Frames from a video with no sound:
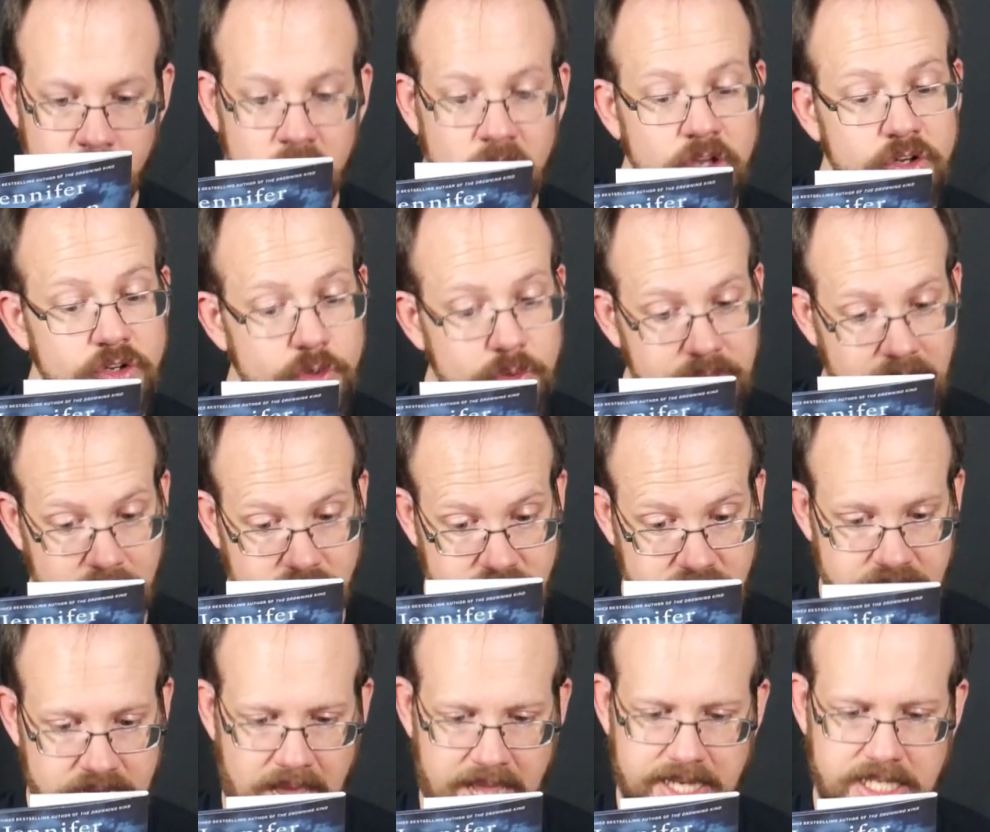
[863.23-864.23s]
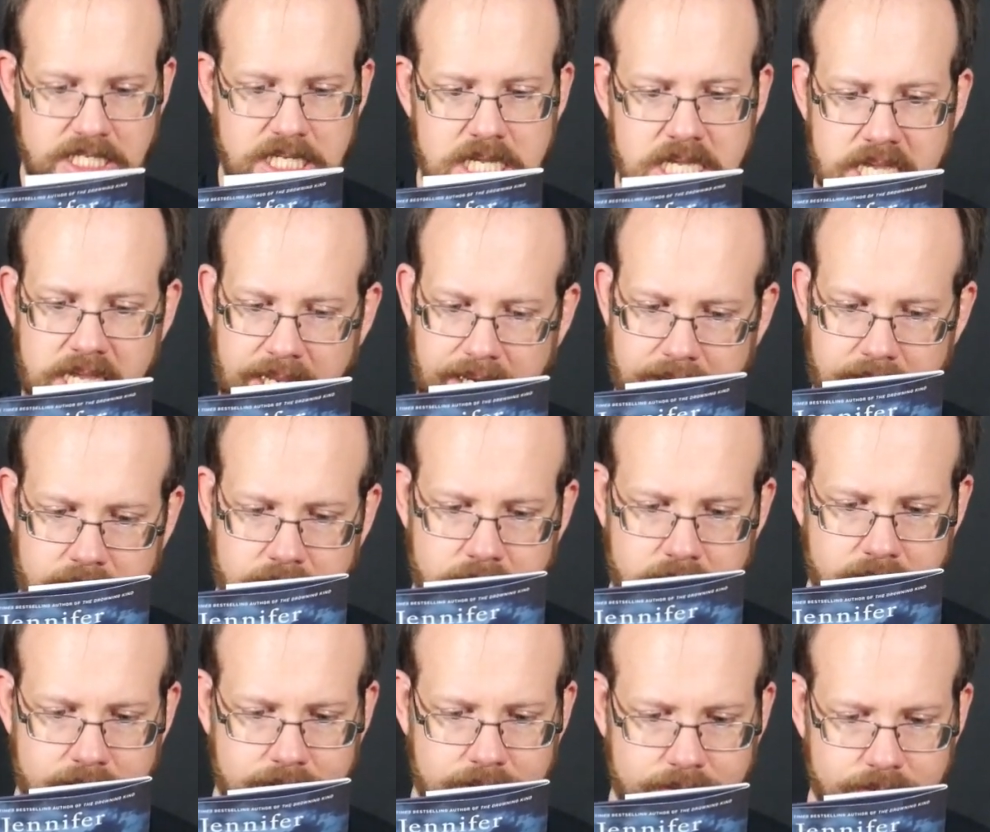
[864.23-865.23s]
2019.
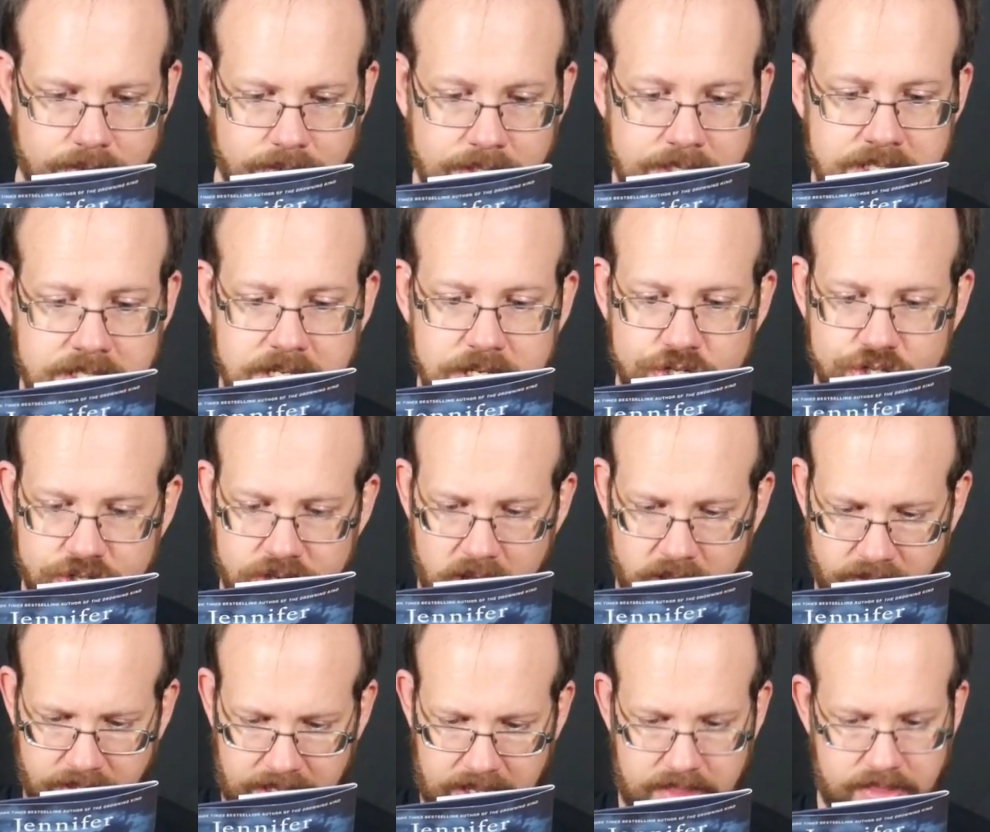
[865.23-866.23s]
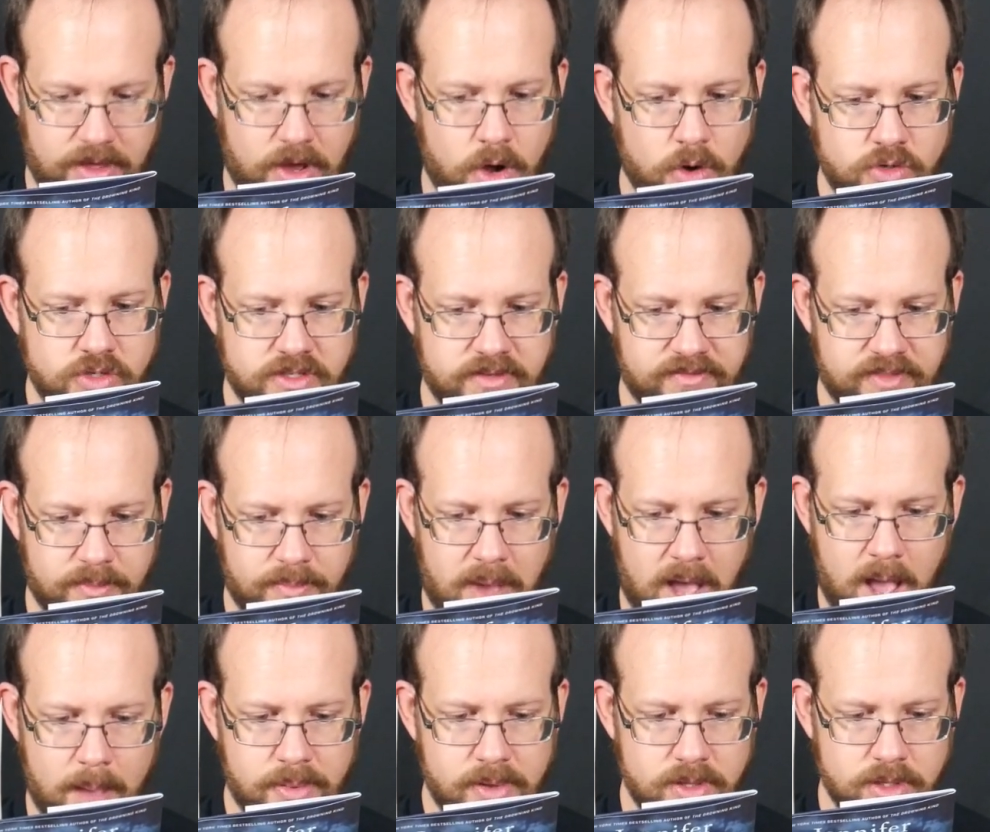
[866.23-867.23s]
Lizzie Shelley, the host of the
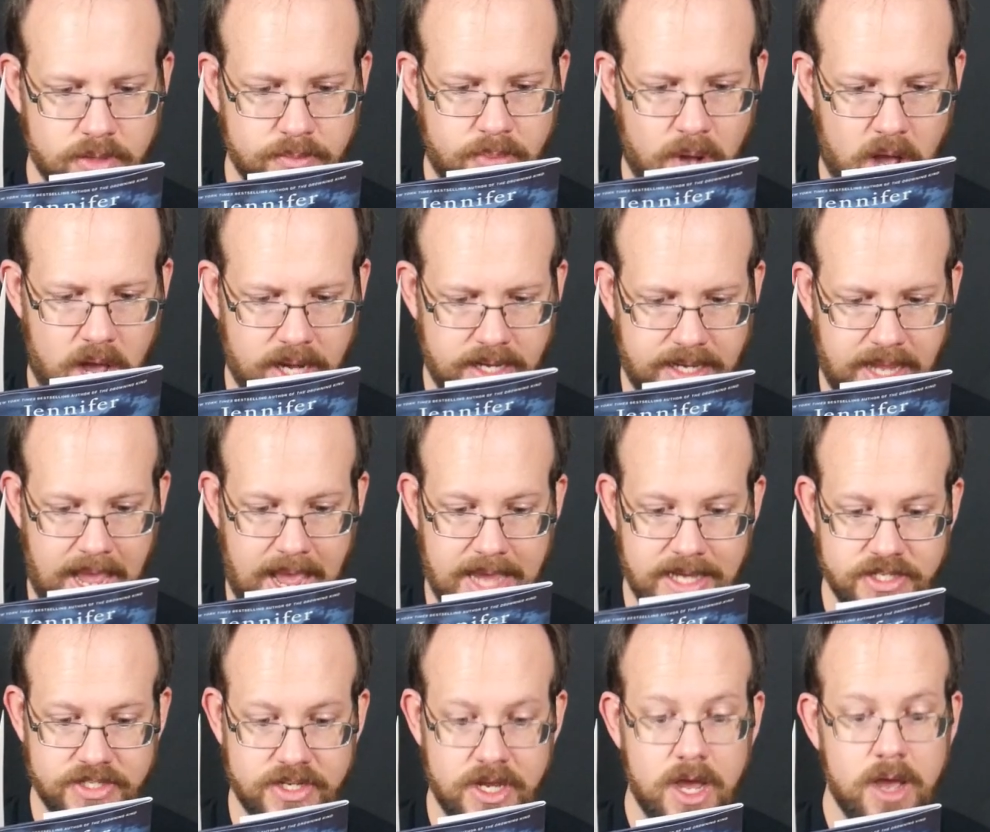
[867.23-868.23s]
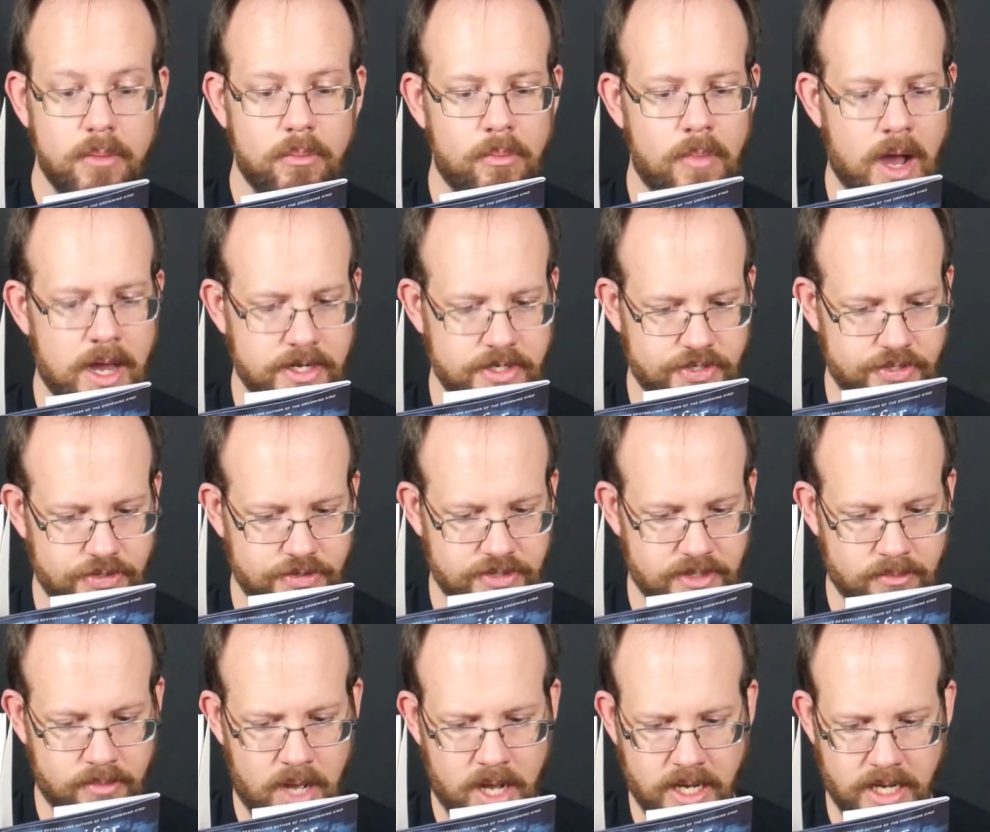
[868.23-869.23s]
popular podcast Monsters
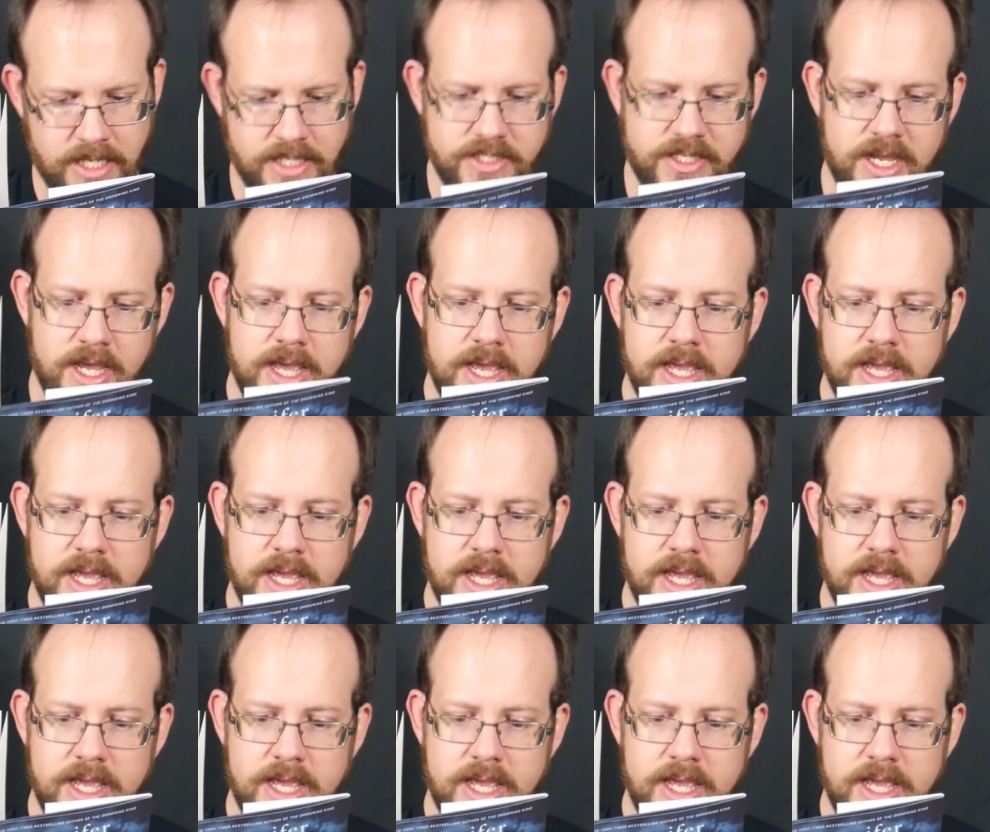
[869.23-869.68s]
Among Us,